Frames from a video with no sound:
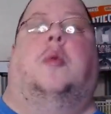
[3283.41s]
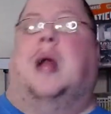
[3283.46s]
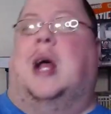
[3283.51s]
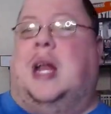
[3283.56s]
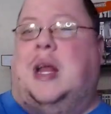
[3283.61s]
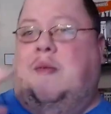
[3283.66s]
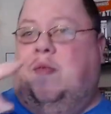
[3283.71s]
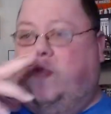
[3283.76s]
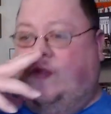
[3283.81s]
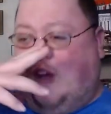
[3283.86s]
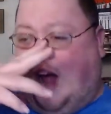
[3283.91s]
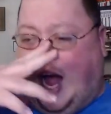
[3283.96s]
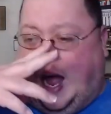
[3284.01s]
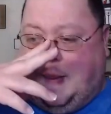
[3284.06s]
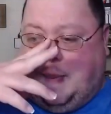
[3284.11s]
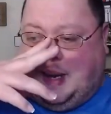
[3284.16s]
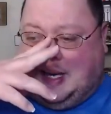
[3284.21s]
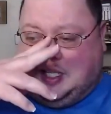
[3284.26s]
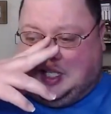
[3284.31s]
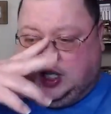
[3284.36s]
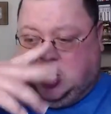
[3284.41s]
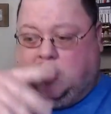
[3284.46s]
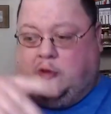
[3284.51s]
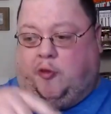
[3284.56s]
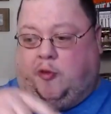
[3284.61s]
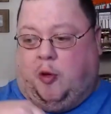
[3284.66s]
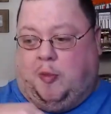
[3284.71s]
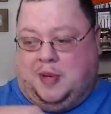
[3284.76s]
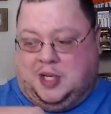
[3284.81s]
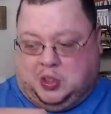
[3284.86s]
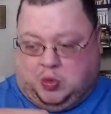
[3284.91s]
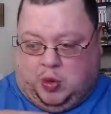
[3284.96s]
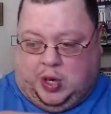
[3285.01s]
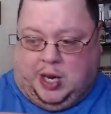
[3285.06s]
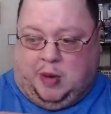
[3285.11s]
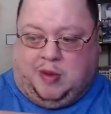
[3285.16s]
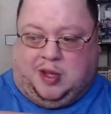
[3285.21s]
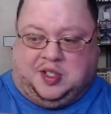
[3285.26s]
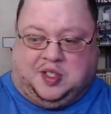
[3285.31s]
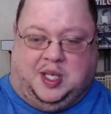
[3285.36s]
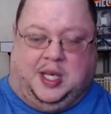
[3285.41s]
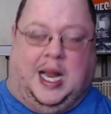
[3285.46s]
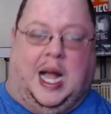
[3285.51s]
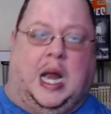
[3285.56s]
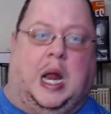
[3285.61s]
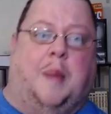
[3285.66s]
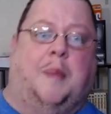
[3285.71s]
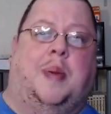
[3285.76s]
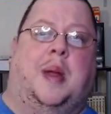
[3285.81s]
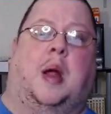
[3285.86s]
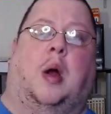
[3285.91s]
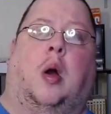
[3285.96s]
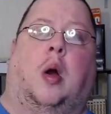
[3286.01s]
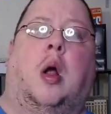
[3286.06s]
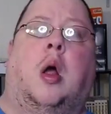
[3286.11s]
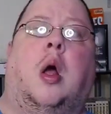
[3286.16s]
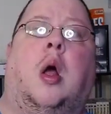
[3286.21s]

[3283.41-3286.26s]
not even 5 minutes ago before Miss Winnie Wilson got up here.